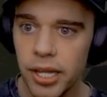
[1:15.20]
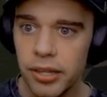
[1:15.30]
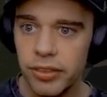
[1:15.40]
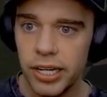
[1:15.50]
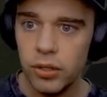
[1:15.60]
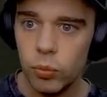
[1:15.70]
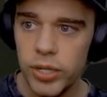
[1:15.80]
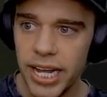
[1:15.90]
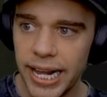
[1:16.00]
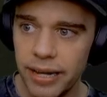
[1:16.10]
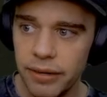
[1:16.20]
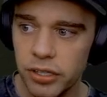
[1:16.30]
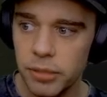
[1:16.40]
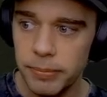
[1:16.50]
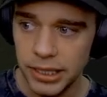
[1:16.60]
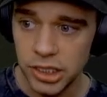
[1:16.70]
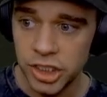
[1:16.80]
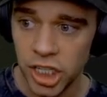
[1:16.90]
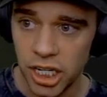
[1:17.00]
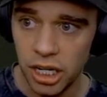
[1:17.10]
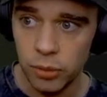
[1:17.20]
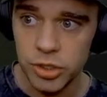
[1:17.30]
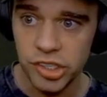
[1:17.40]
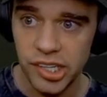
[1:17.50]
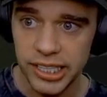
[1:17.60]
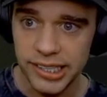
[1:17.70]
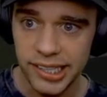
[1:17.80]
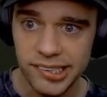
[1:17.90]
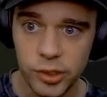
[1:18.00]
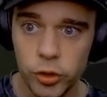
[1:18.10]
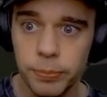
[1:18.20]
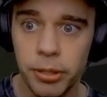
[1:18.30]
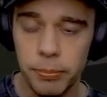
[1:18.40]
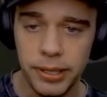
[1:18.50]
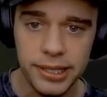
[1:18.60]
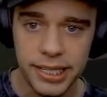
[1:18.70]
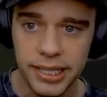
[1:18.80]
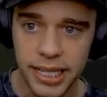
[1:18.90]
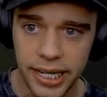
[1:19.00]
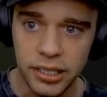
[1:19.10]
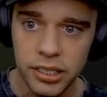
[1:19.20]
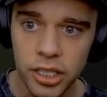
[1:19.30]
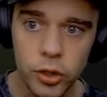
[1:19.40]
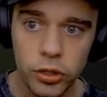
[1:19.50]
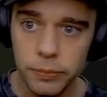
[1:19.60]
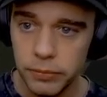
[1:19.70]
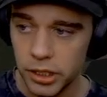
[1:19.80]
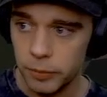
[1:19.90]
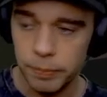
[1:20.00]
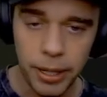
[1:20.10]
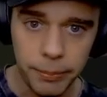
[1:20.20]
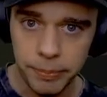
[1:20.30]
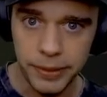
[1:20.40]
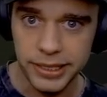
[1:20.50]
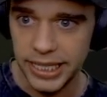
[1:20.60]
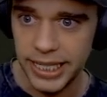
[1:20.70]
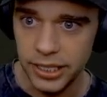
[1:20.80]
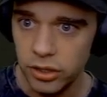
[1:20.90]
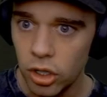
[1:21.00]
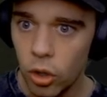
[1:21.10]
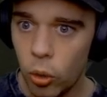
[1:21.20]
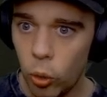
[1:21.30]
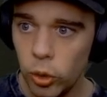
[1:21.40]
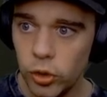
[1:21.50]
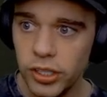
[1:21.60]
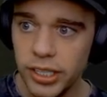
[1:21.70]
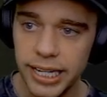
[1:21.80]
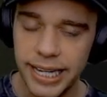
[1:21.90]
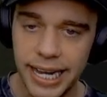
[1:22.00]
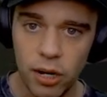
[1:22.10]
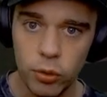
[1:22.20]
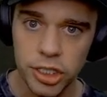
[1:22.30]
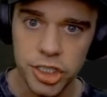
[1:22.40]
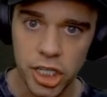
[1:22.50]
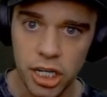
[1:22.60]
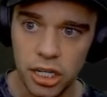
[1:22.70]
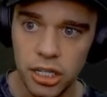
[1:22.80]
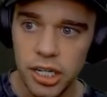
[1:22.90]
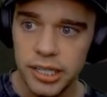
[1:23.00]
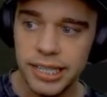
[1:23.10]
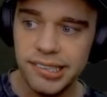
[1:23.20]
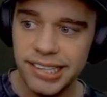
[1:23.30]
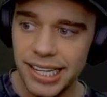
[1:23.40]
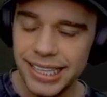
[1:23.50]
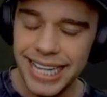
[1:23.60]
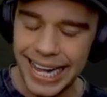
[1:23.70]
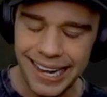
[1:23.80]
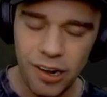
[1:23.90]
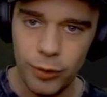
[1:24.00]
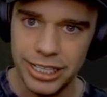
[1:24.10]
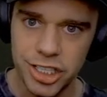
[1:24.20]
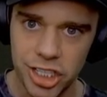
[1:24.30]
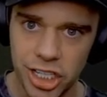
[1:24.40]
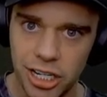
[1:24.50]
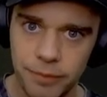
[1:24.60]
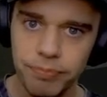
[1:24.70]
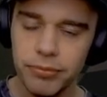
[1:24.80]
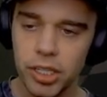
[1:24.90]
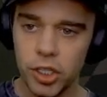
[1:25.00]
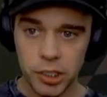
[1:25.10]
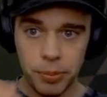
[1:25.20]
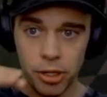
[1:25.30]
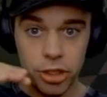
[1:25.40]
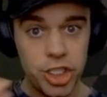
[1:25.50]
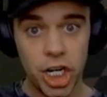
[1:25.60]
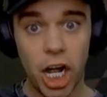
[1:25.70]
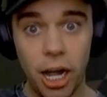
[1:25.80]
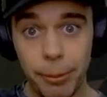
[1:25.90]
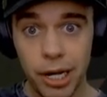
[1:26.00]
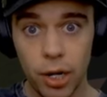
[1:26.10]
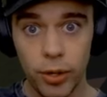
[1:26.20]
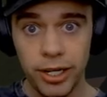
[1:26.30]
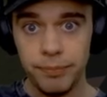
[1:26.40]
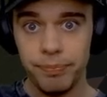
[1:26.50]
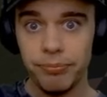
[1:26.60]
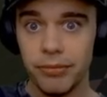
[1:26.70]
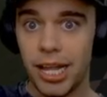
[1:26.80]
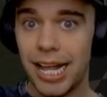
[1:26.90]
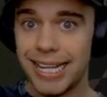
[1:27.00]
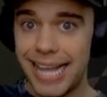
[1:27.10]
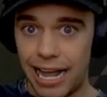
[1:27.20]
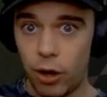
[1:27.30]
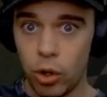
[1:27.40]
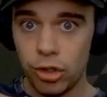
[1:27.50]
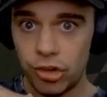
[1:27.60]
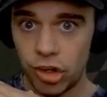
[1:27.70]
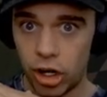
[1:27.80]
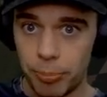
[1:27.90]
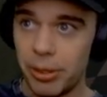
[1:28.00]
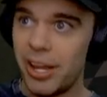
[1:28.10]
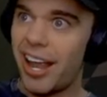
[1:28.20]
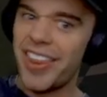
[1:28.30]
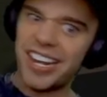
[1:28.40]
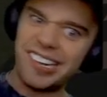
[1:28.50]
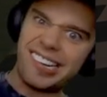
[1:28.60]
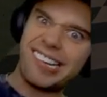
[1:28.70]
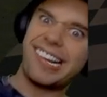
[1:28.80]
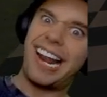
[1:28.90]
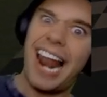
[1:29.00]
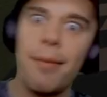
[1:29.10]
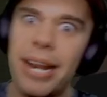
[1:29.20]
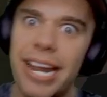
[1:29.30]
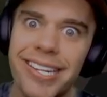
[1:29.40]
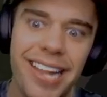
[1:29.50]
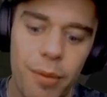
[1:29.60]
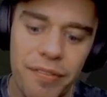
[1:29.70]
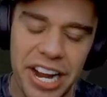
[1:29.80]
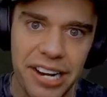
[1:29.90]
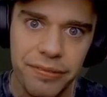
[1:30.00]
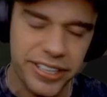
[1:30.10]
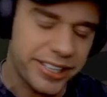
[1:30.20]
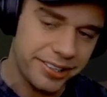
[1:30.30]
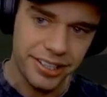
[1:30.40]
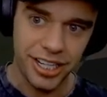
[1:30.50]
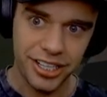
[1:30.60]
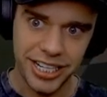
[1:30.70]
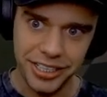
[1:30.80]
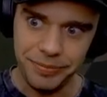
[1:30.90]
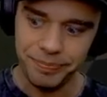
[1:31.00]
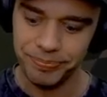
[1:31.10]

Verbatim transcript: Then we have the milk jar, which is like this, and you can put milk in there. You can, you know, pump milk in, or you can get a cow in a jar. Now, to get the cow in a jar, you're going to put the jar below it, a cow on top, and then slam it in there with an anvil. Okay.